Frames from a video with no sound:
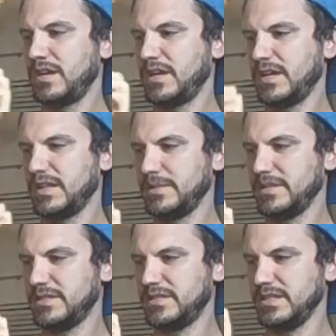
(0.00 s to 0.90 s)
And let
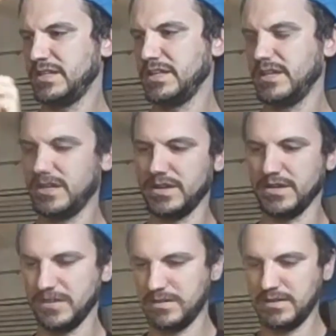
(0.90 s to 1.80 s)
me see
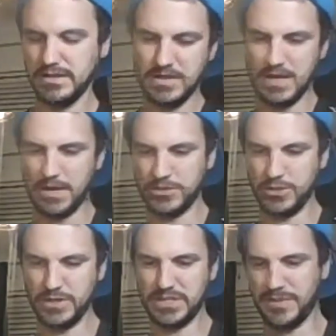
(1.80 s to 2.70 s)
here. I was
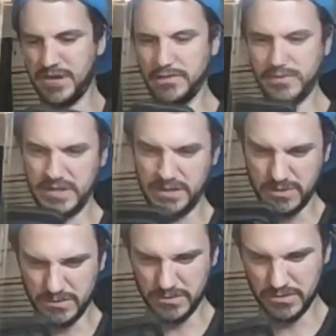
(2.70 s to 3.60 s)
doing some other
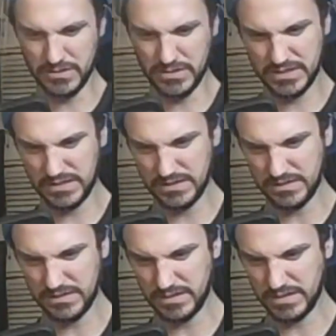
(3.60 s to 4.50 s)
videos.
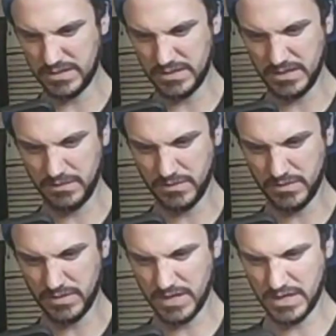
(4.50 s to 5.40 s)
Let's see.
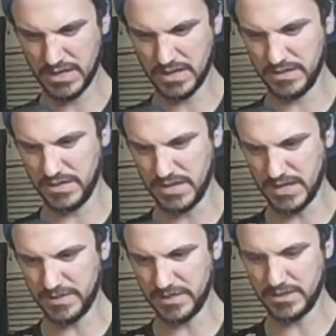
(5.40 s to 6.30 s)
Yeah,
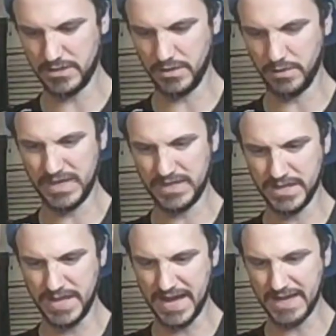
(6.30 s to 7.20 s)
let me erase
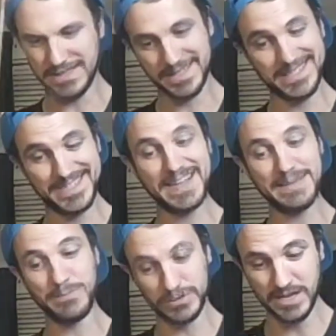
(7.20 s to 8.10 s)
that because this is not a
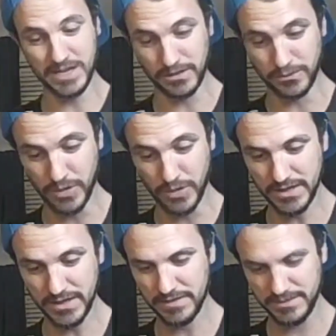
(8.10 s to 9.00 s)
multicolored
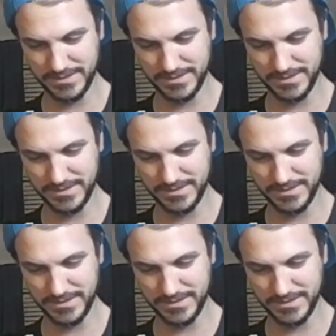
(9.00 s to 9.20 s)
rug.